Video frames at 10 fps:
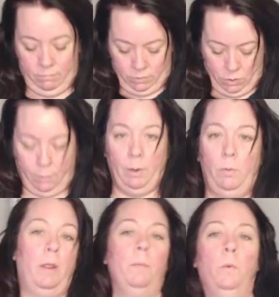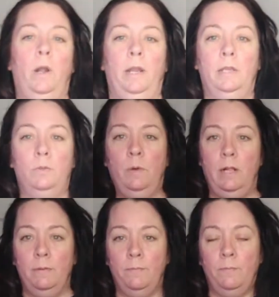talk about what I'm wearing as
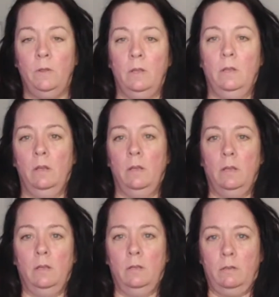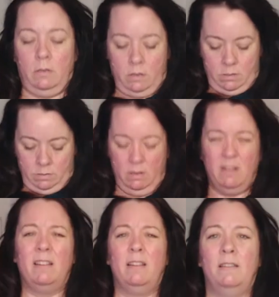well. I
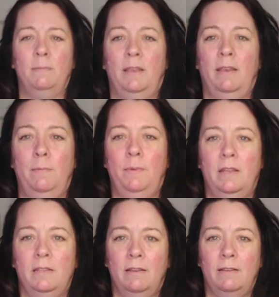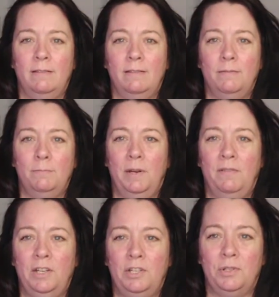think my camera has a bit of
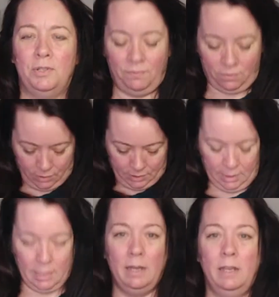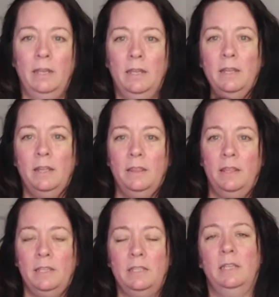issues focusing.
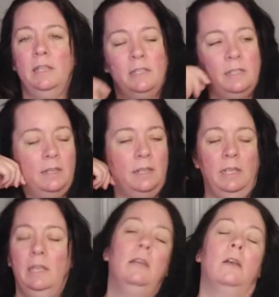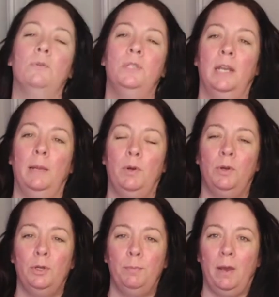This is the Cozy
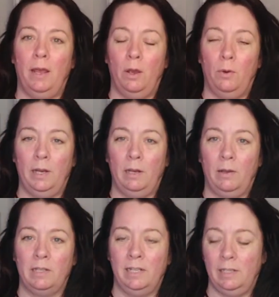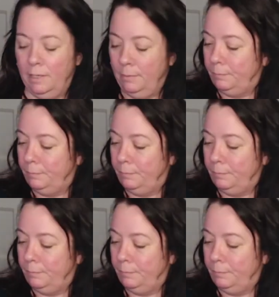Neighborhood by Joji Locatelli,